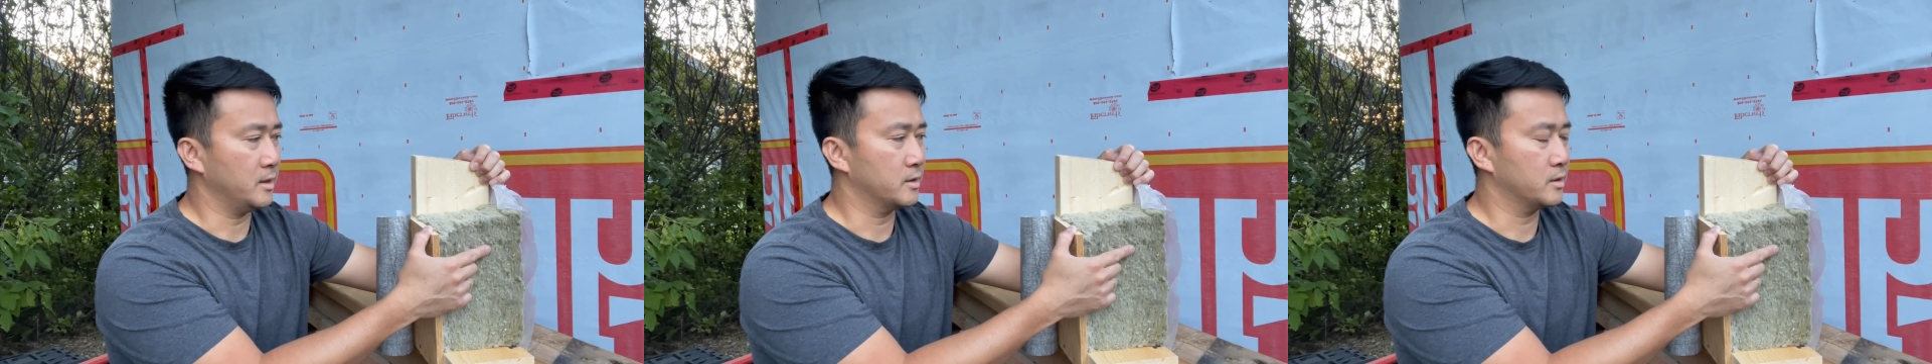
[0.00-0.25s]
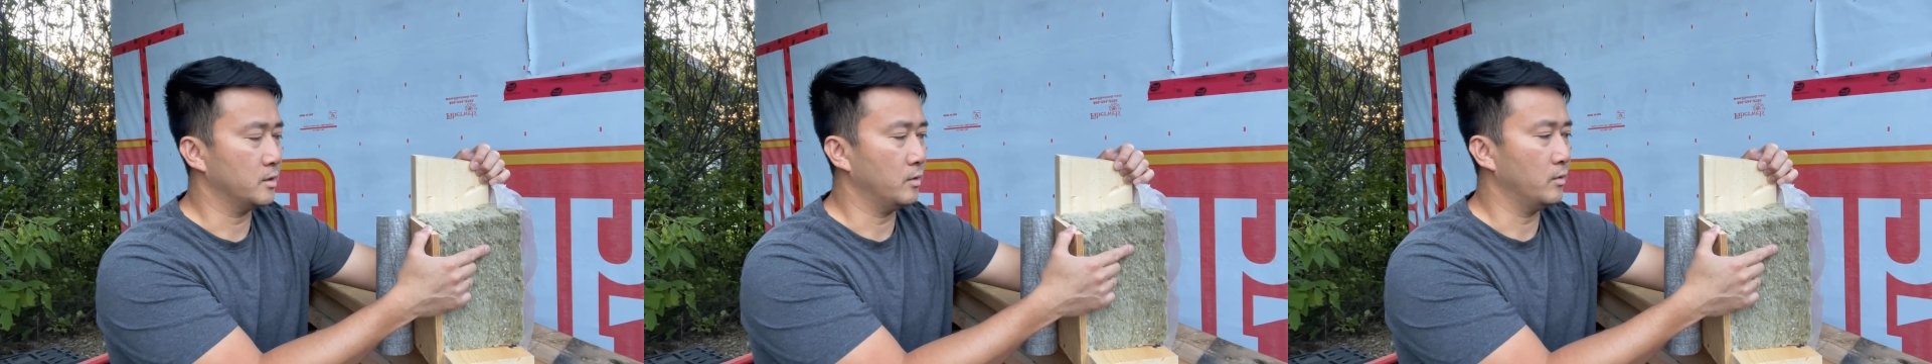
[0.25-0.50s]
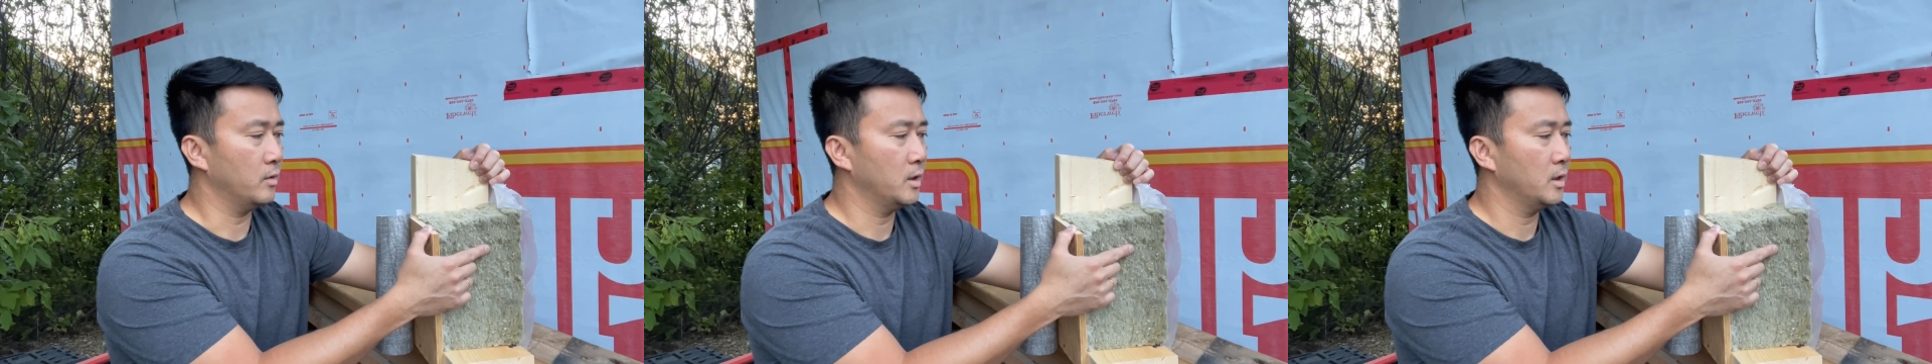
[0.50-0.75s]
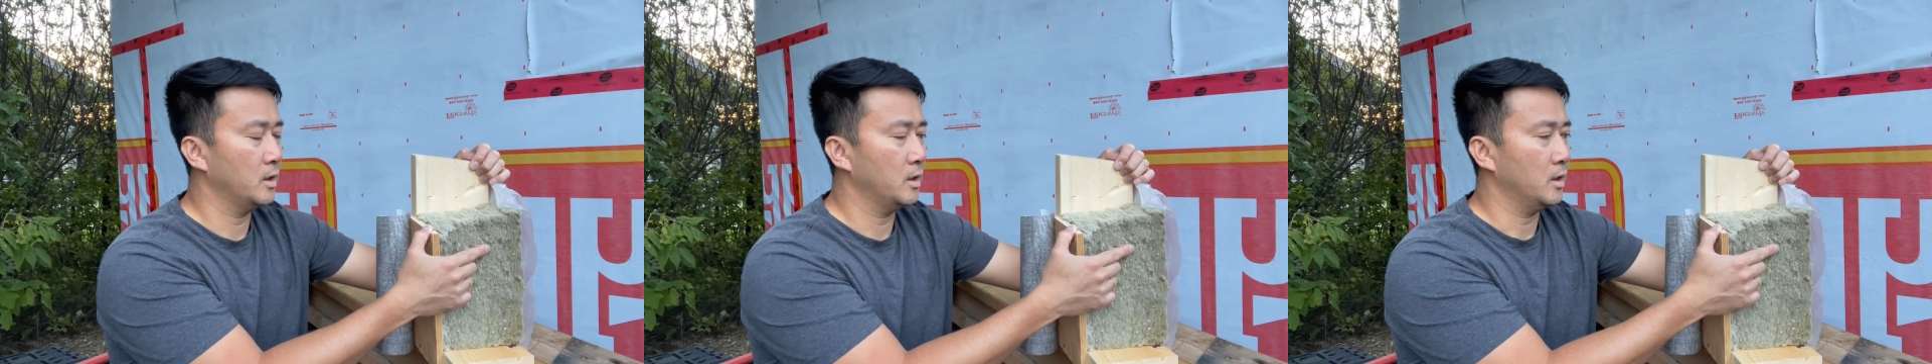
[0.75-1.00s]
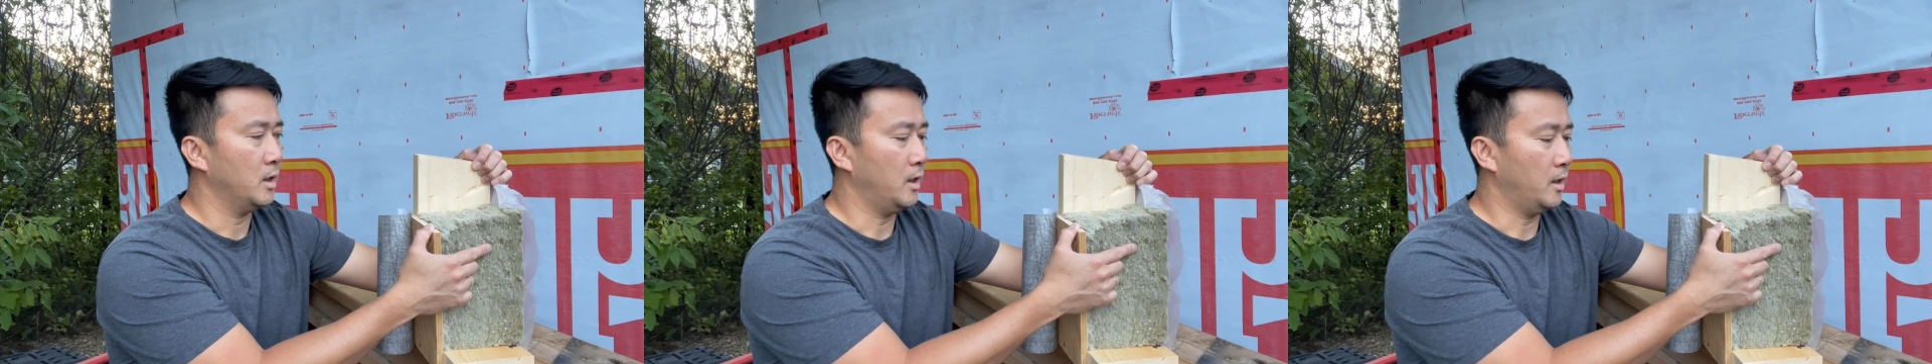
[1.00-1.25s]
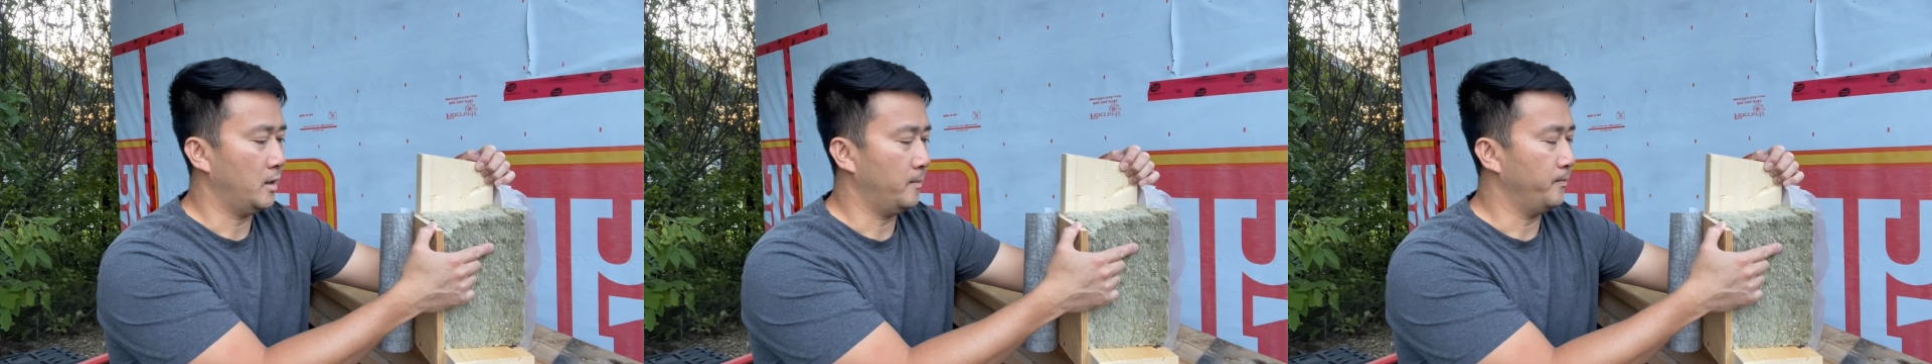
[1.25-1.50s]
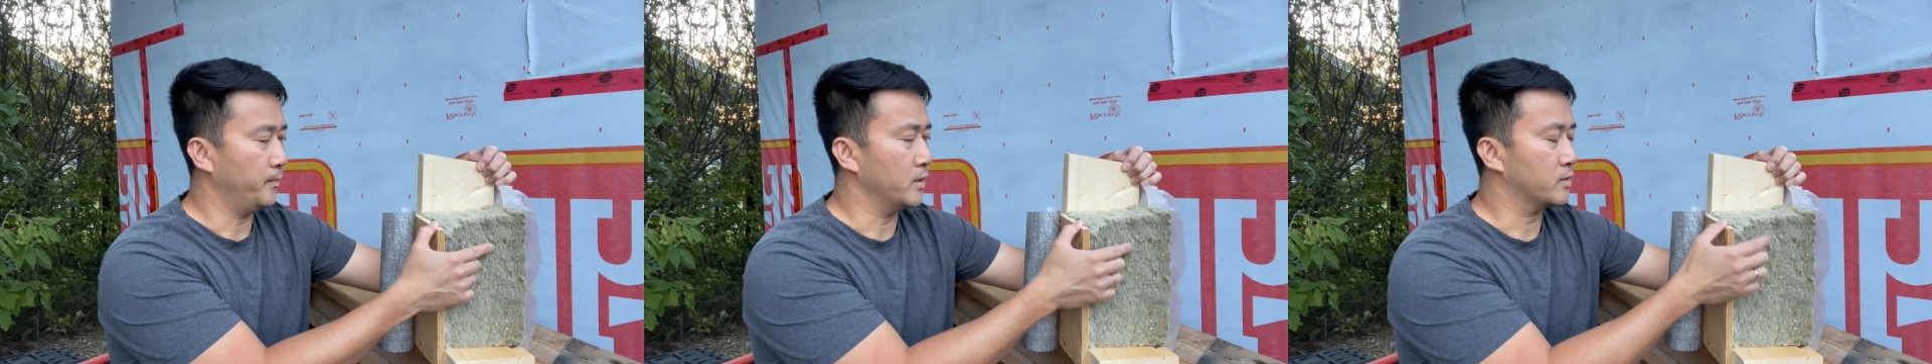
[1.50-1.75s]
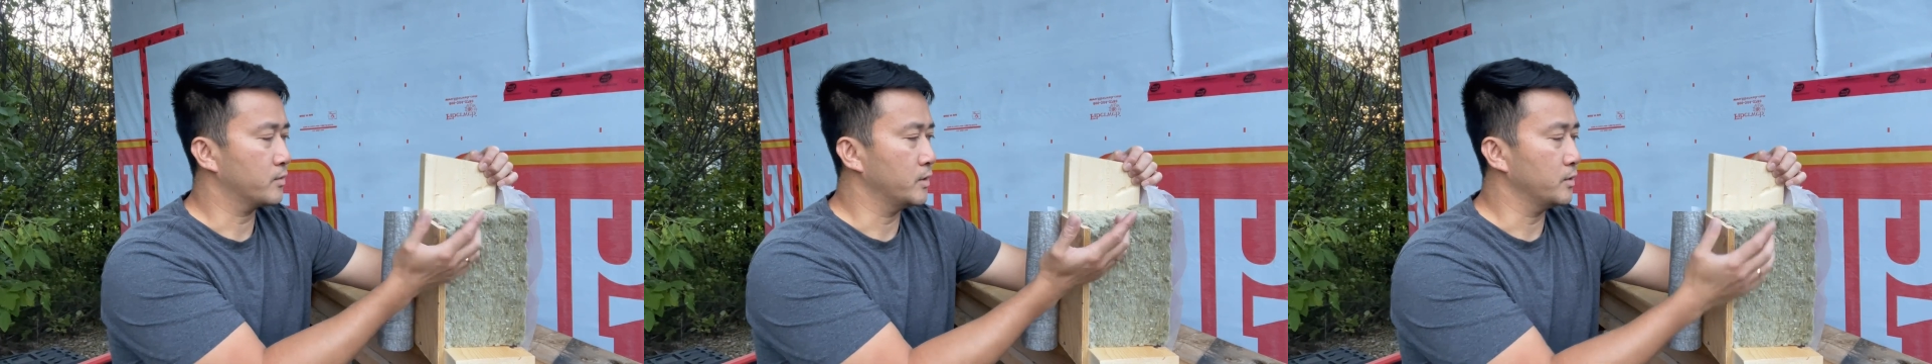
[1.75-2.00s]
So
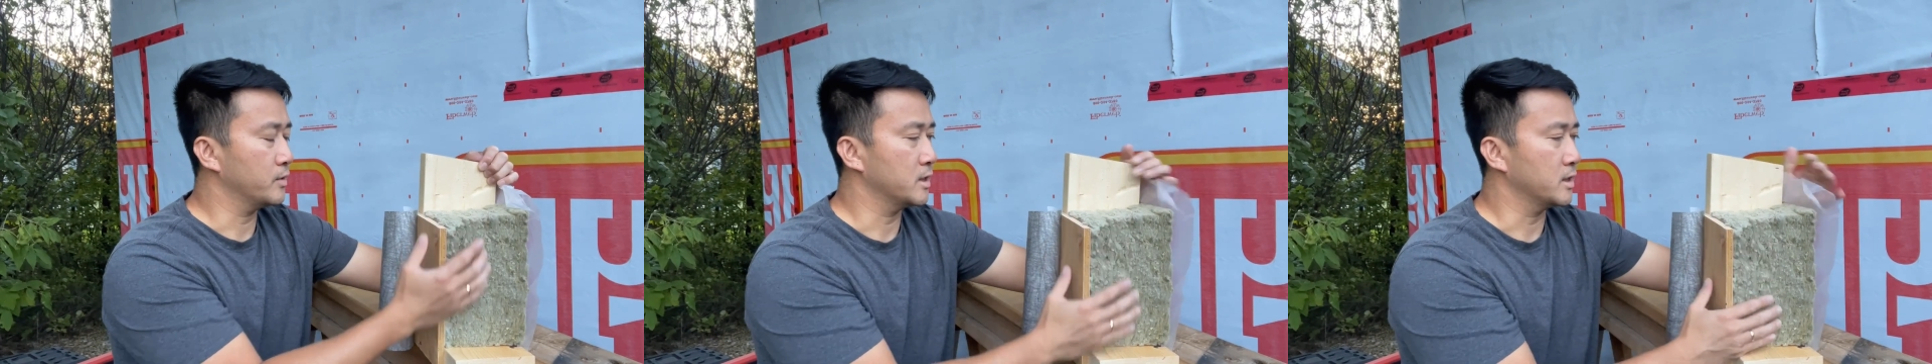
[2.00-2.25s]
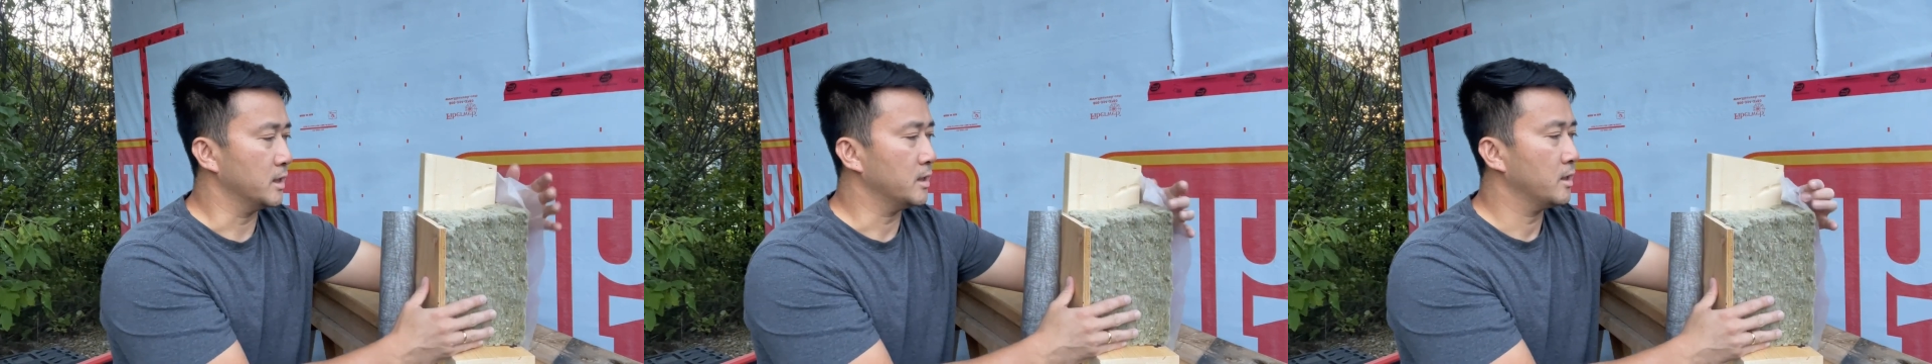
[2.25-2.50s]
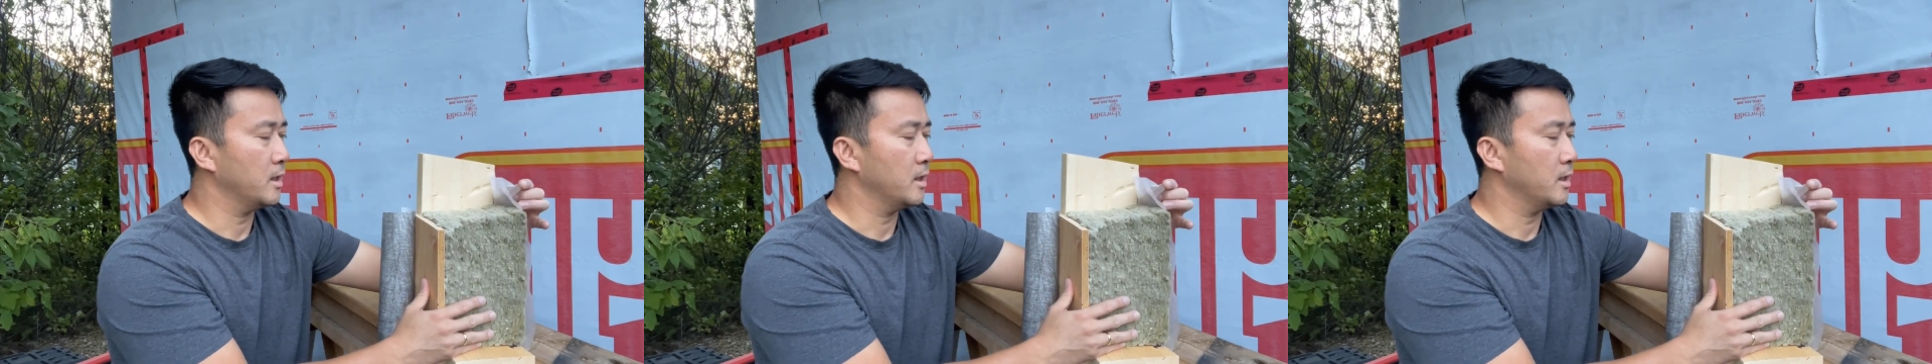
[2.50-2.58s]
this reduces it.